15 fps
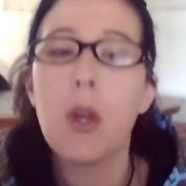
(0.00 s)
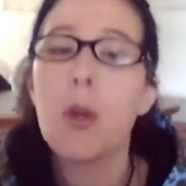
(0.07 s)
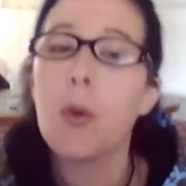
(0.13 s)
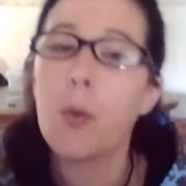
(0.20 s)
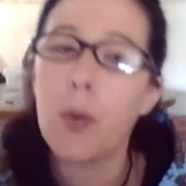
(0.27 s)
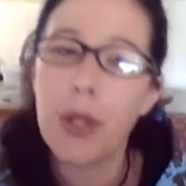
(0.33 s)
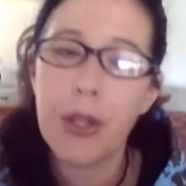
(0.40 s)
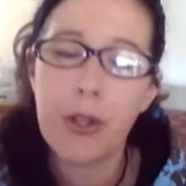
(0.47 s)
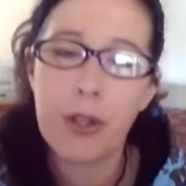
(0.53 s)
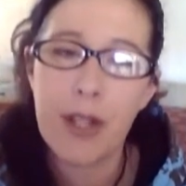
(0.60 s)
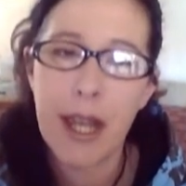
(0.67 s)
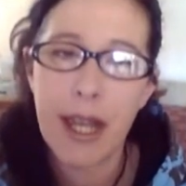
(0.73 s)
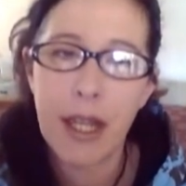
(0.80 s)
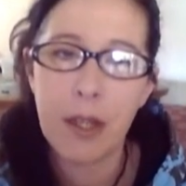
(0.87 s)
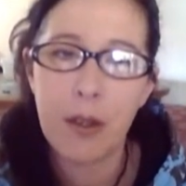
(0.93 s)
with your
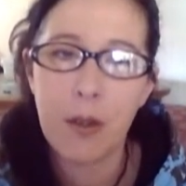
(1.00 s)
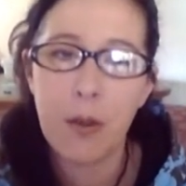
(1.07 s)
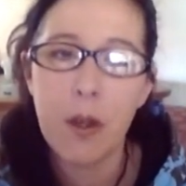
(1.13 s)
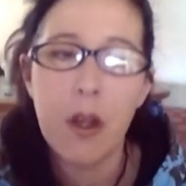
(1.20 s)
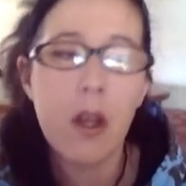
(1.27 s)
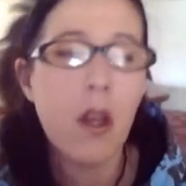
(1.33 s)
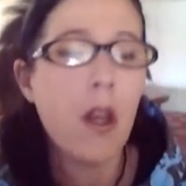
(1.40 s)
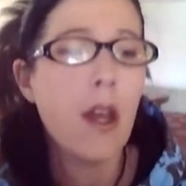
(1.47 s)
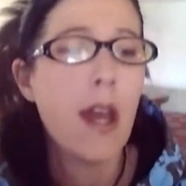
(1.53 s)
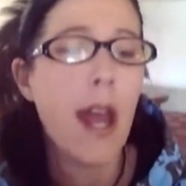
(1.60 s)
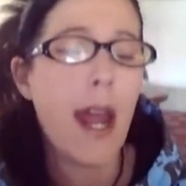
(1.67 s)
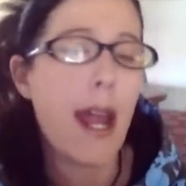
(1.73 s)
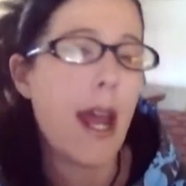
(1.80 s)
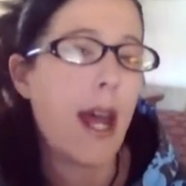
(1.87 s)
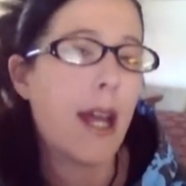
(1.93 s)
Tegu
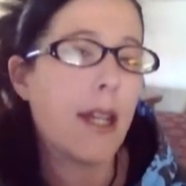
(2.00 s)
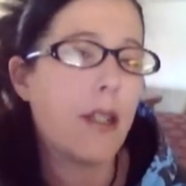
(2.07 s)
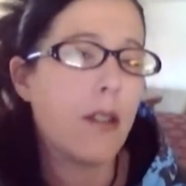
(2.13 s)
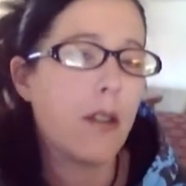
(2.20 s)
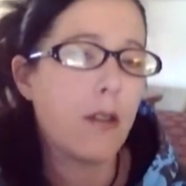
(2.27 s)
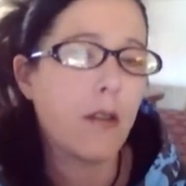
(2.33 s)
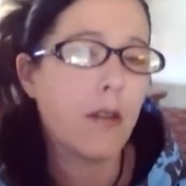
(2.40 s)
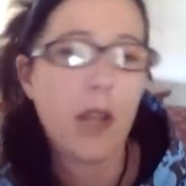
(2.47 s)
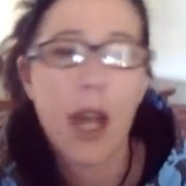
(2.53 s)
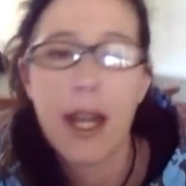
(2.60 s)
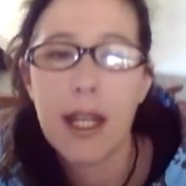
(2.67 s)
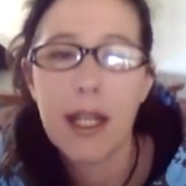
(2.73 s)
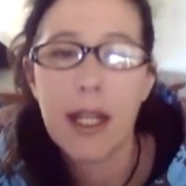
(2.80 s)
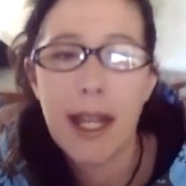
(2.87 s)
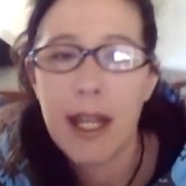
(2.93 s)
and kind
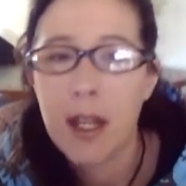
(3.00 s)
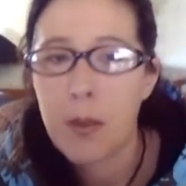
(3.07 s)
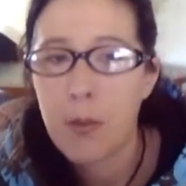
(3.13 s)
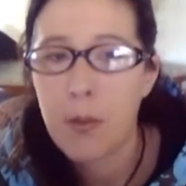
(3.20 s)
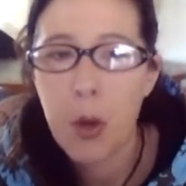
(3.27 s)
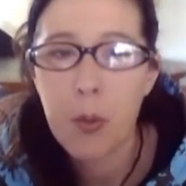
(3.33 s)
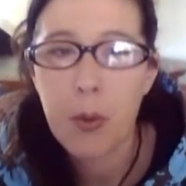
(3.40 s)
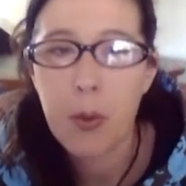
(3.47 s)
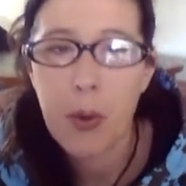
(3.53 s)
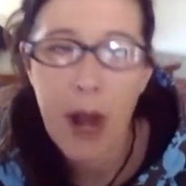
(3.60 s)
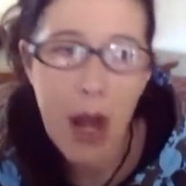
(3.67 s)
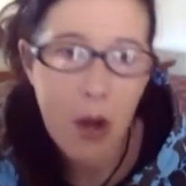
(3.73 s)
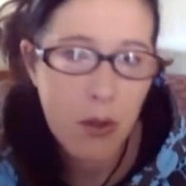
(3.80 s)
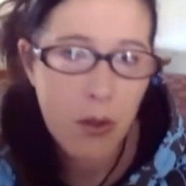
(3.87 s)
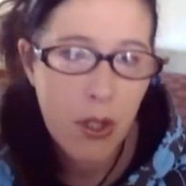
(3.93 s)
of let him roam
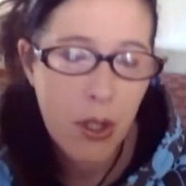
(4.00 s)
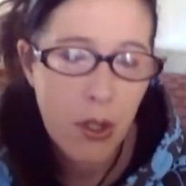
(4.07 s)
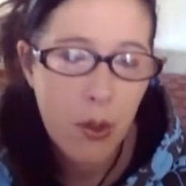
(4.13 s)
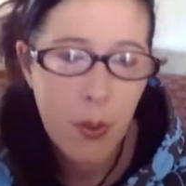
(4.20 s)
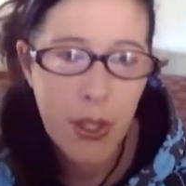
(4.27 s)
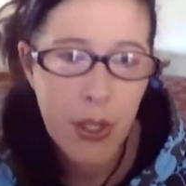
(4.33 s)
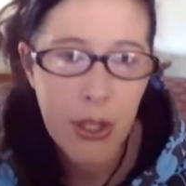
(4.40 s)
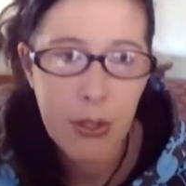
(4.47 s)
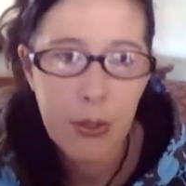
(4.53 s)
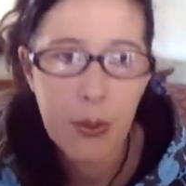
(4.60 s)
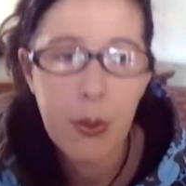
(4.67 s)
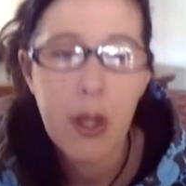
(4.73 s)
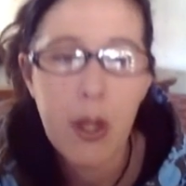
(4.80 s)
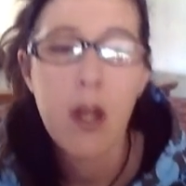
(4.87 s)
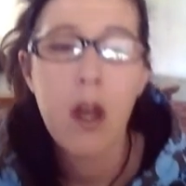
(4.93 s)
around with you.
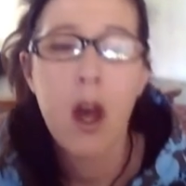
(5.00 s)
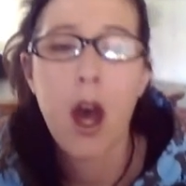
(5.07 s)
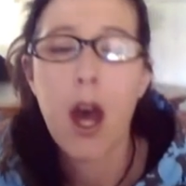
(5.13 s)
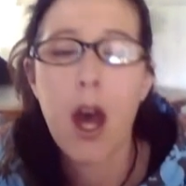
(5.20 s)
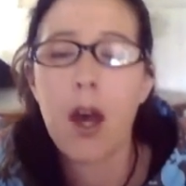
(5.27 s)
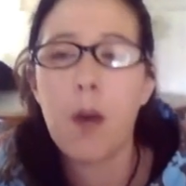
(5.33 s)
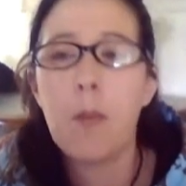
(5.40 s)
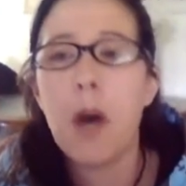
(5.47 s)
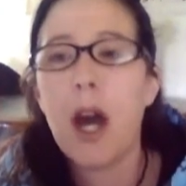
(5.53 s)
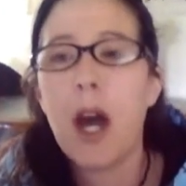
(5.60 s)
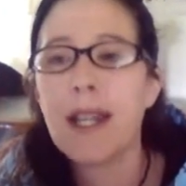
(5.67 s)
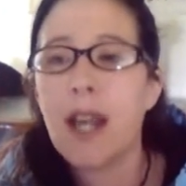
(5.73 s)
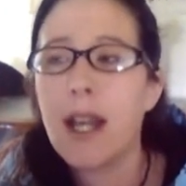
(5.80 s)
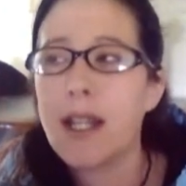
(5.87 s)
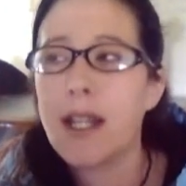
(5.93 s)
I
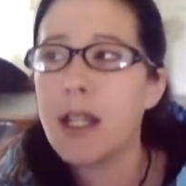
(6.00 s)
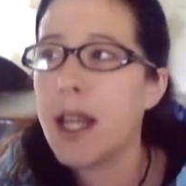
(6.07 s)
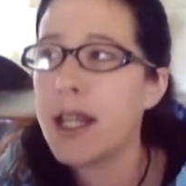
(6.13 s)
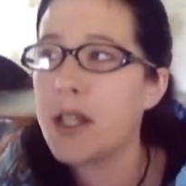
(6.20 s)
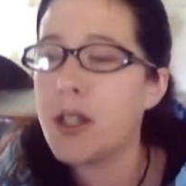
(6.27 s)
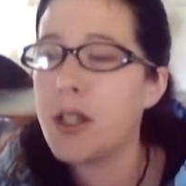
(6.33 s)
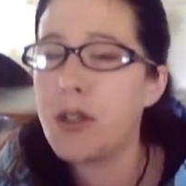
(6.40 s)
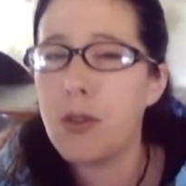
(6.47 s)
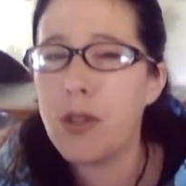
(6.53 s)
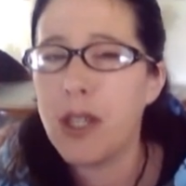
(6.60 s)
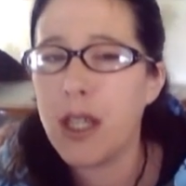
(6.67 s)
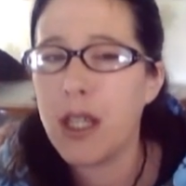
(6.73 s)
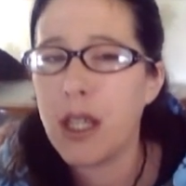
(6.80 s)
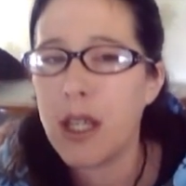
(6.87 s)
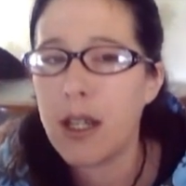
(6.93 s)
kind of like to do
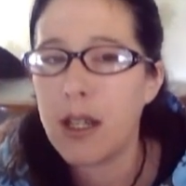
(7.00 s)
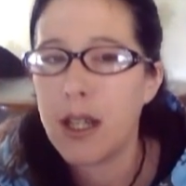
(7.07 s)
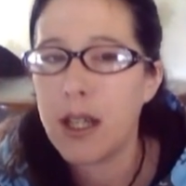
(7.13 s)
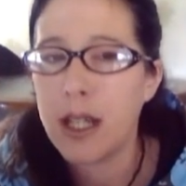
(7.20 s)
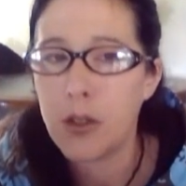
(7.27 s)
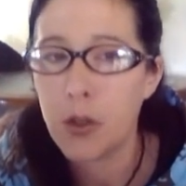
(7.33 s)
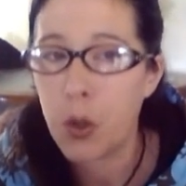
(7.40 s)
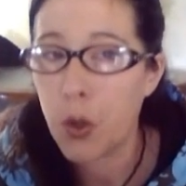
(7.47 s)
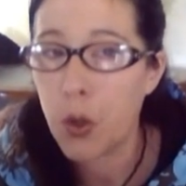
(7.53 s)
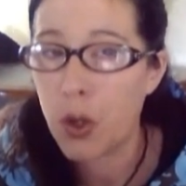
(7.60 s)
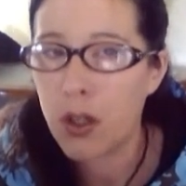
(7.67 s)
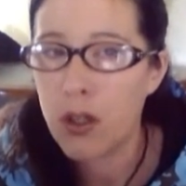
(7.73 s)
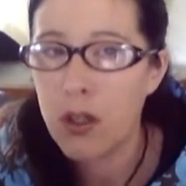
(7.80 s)
the ignore